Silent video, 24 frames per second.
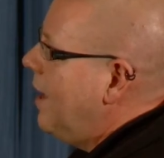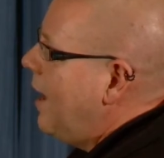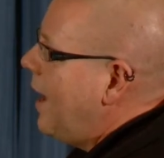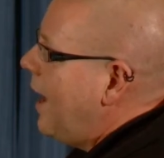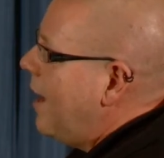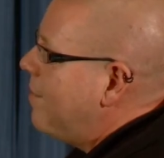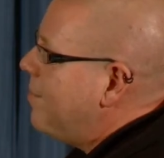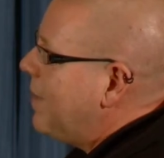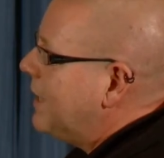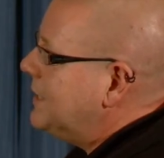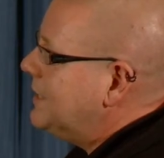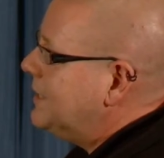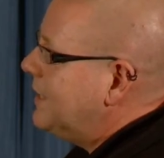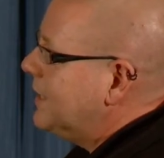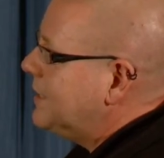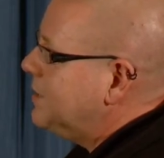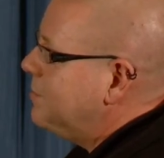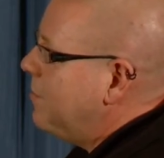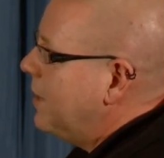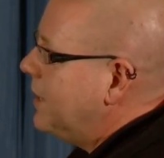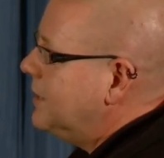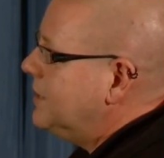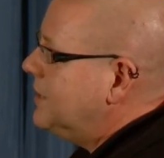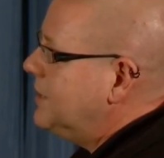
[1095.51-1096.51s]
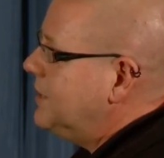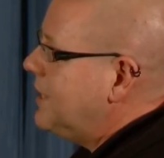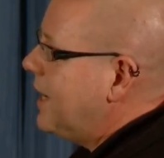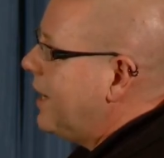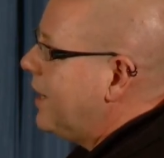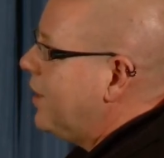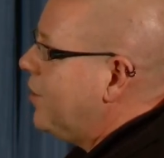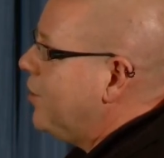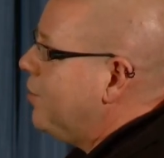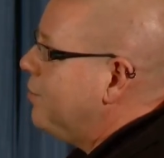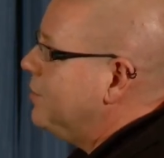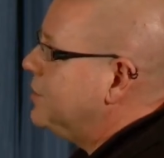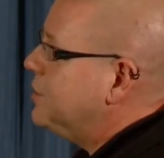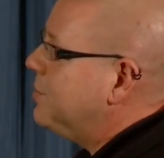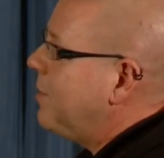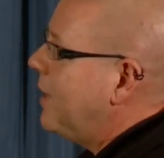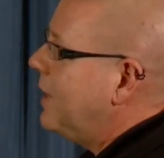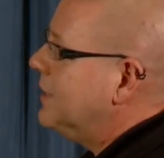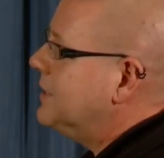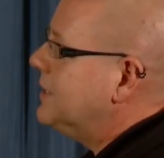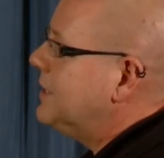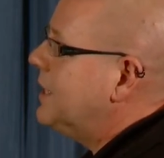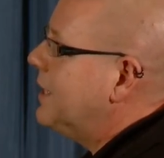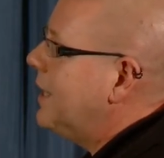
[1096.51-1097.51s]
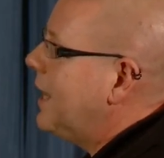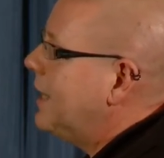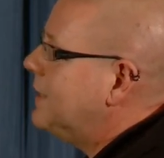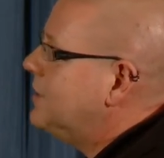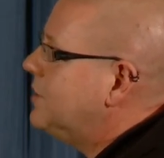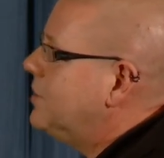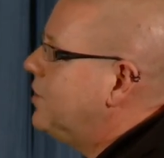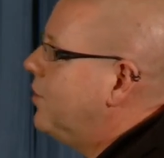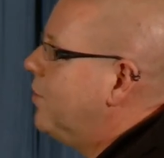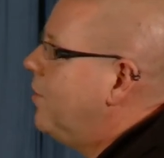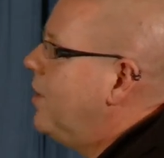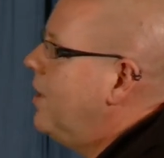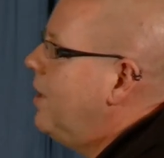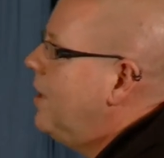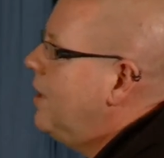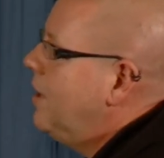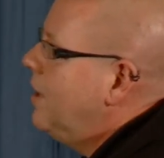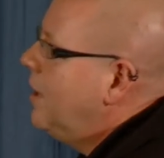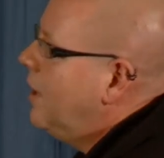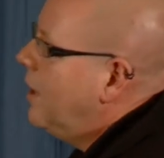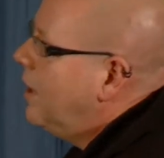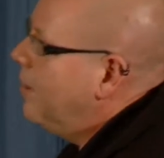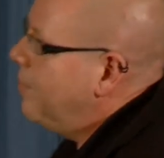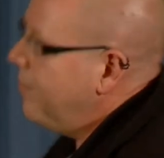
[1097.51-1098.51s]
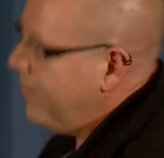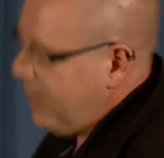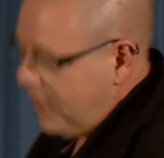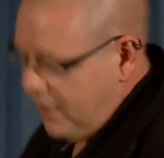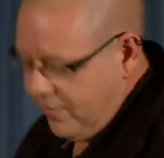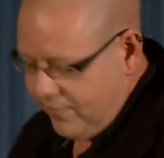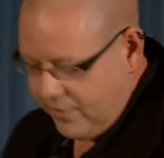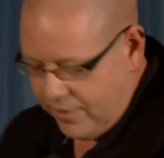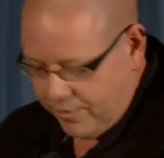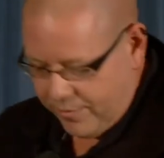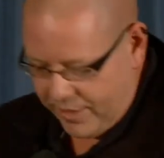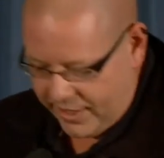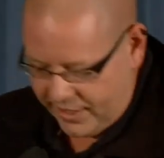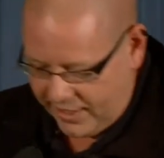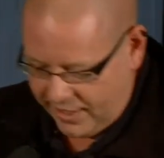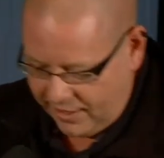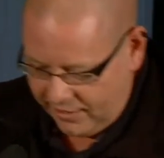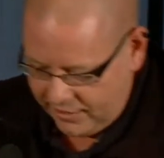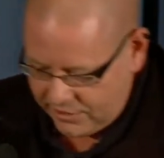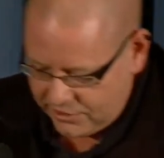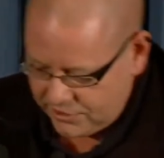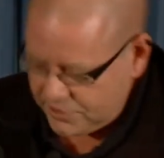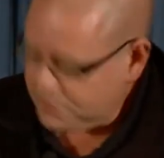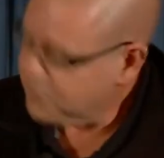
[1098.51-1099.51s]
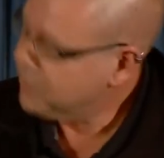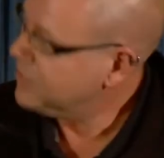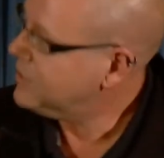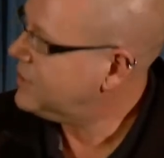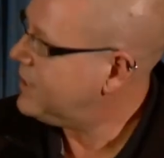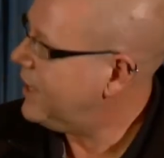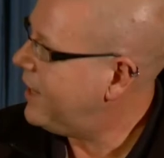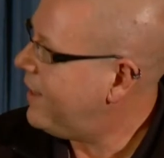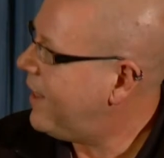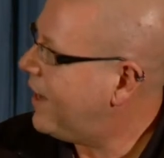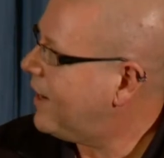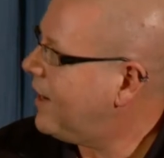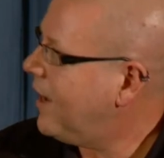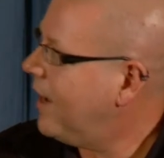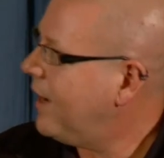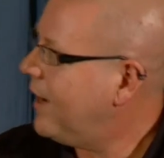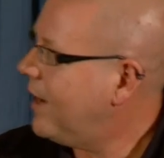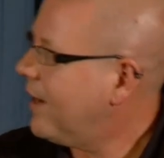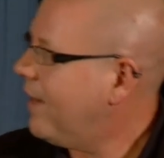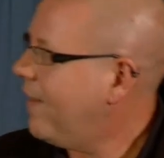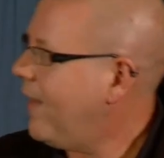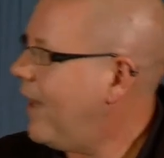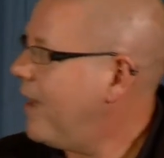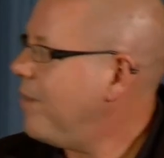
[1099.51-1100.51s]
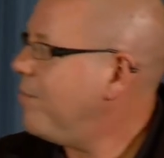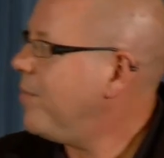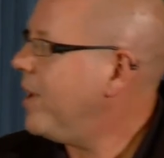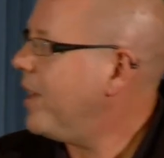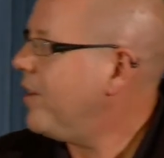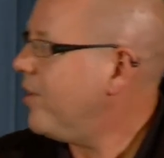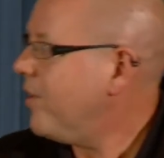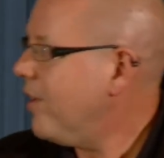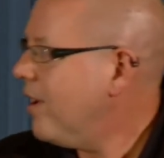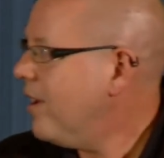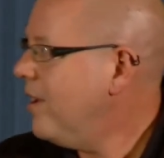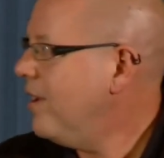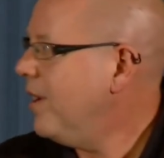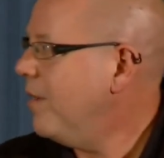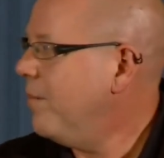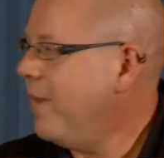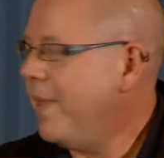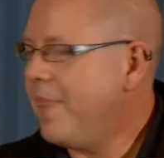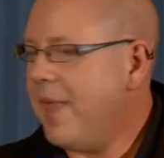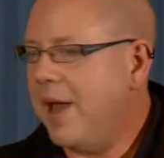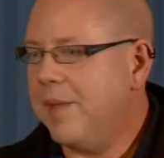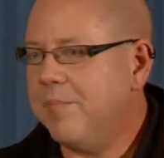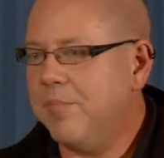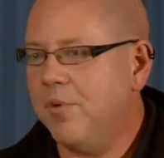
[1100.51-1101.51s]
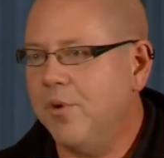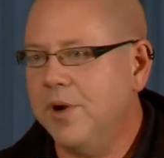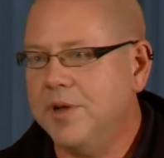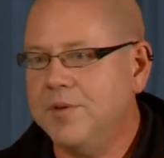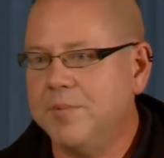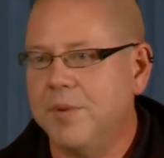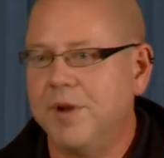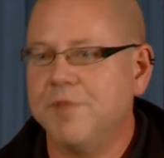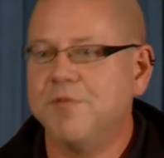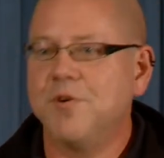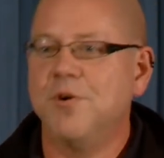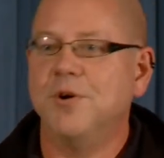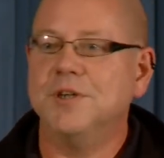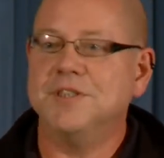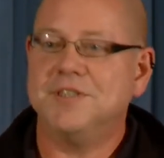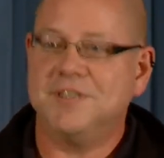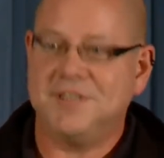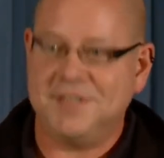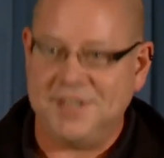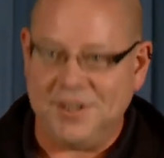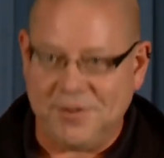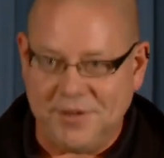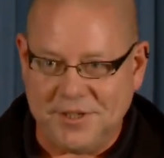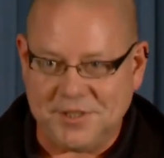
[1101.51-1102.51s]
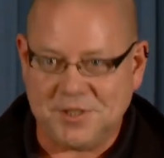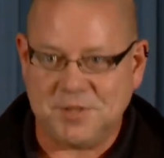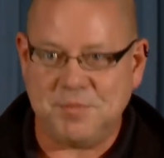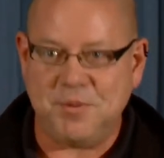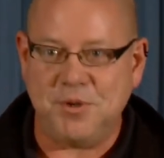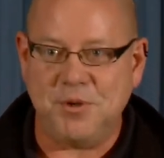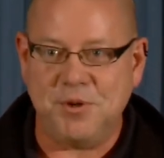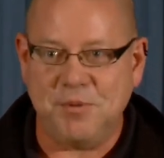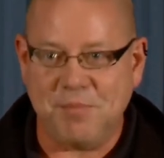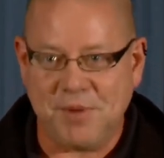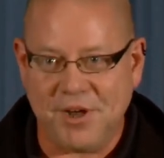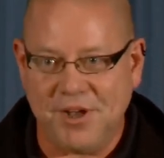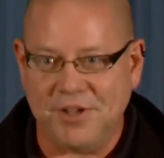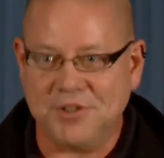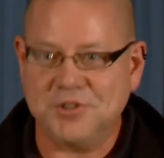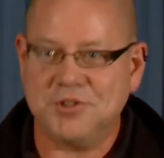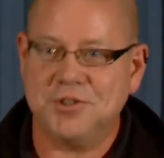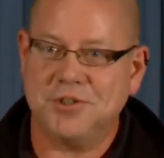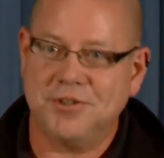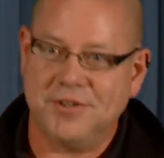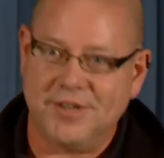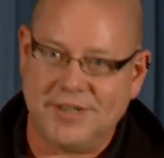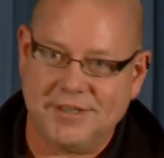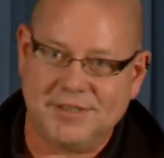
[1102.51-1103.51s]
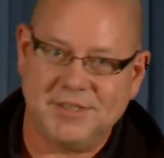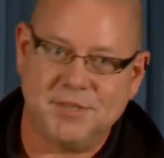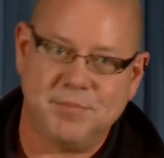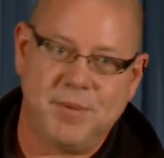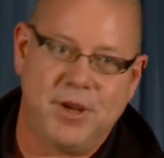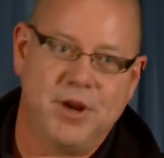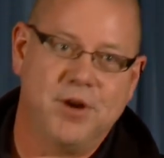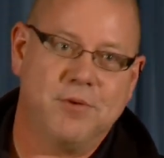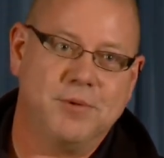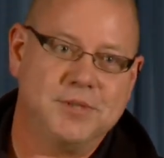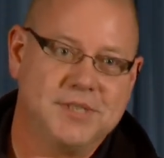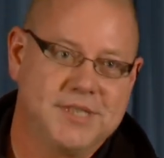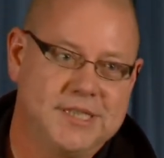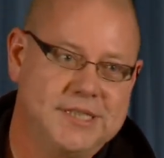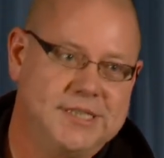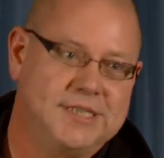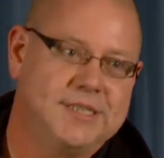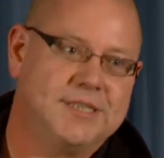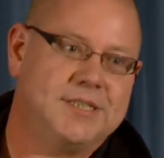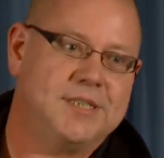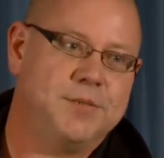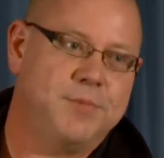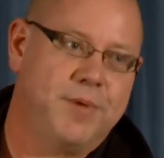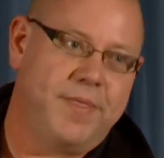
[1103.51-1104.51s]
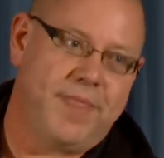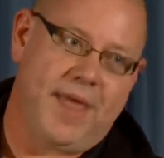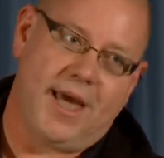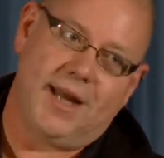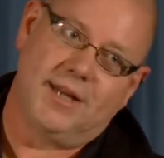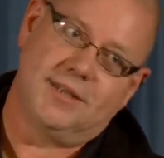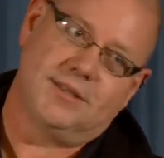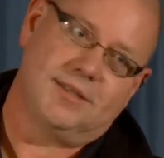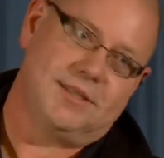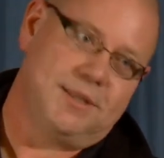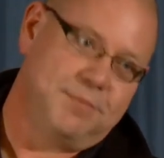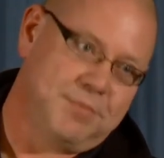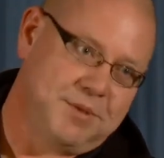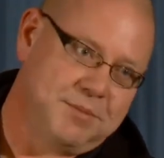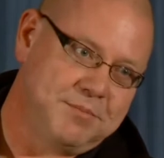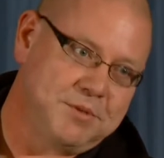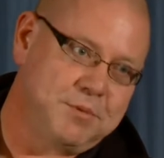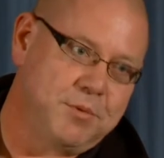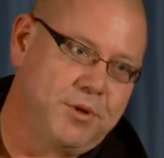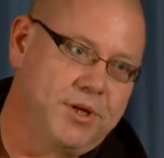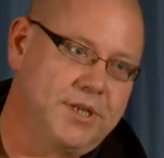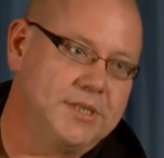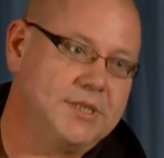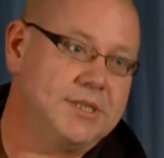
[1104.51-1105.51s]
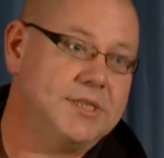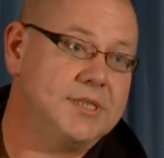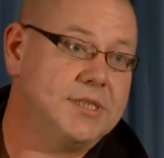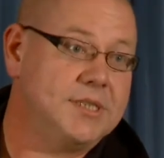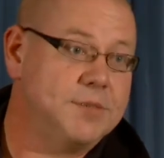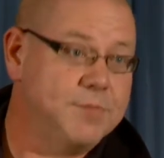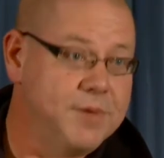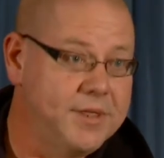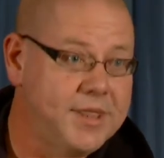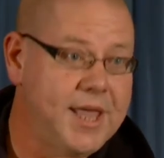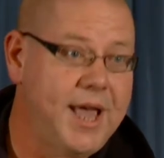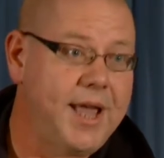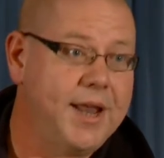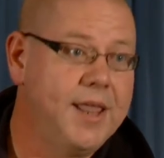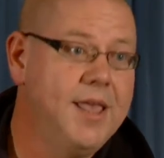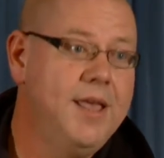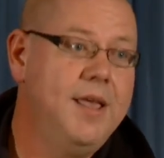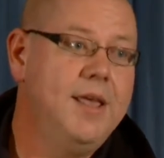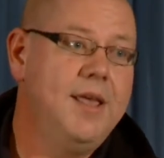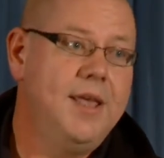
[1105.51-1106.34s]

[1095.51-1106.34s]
And by 6 months, he's had a good response to that. So even the radiologist will say that guy got a lot better at that point. But of course, his sputum culture and smear was consistent with that. His symptoms were consistent with that.